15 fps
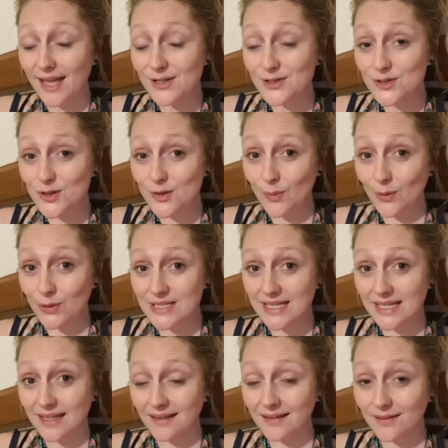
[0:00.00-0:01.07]
the
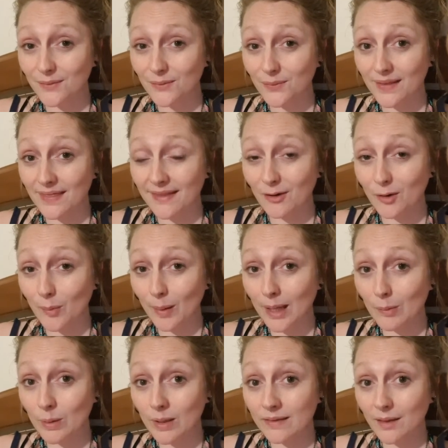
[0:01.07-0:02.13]
body when they're a
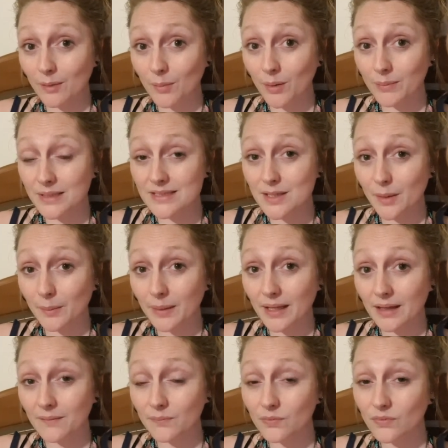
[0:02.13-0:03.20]
baby in their mummy's
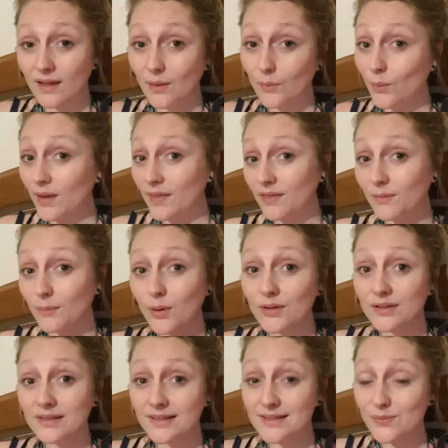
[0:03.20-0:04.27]
tummy, and when the
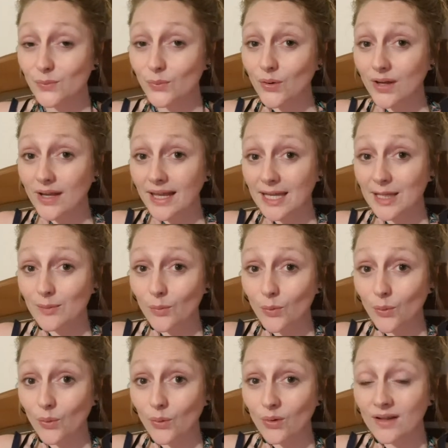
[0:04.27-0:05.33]
body doesn't work
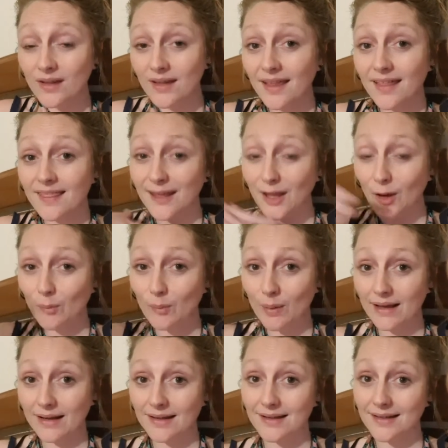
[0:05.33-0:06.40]
anymore, they go
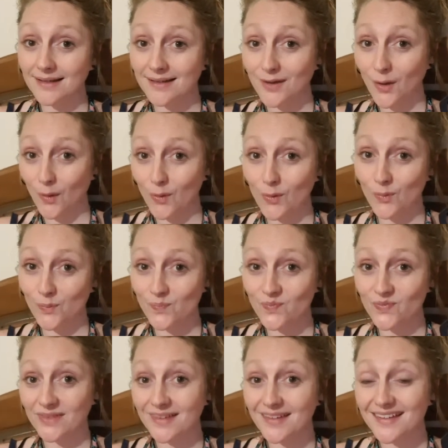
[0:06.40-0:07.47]
back
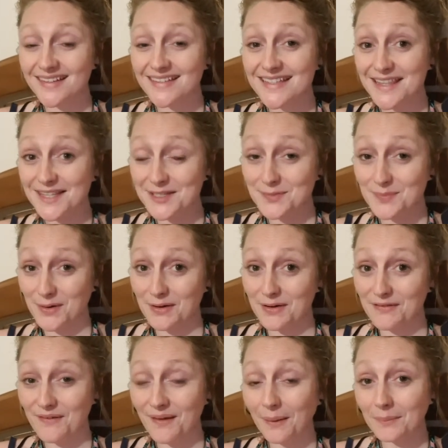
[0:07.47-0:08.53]
home to their
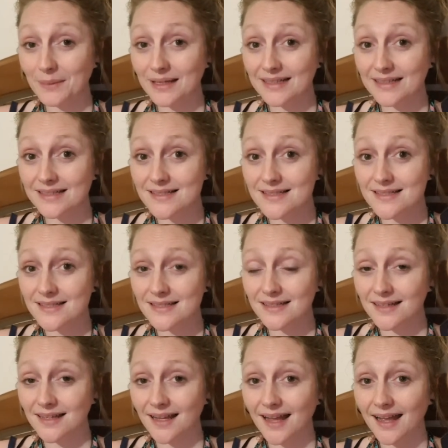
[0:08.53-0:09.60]
spirit families,
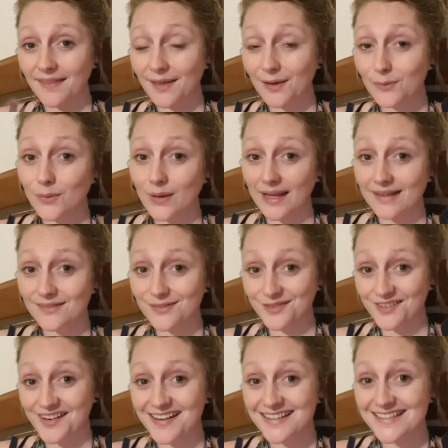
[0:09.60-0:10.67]
and they wait
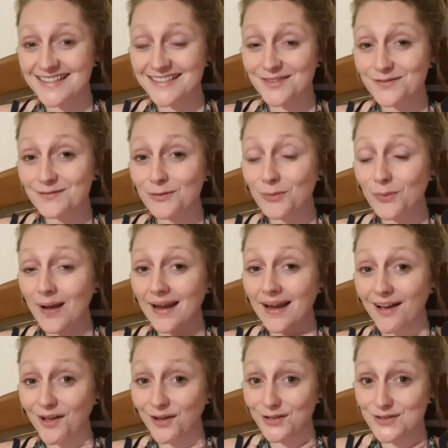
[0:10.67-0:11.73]
for us for when
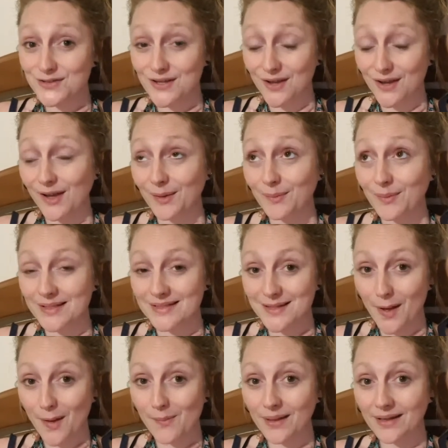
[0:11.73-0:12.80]
our time is
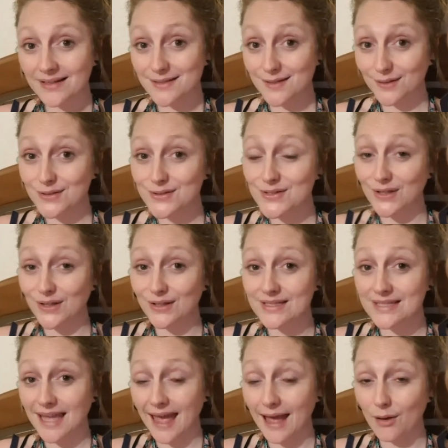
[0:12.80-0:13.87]
up and it's our
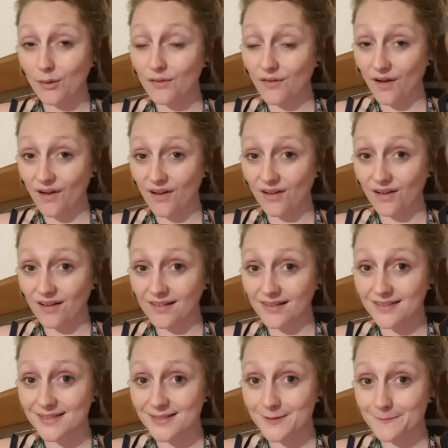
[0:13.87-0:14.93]
turn to get out of our
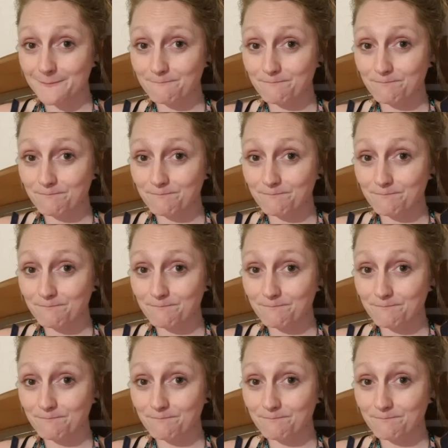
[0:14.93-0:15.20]
cars,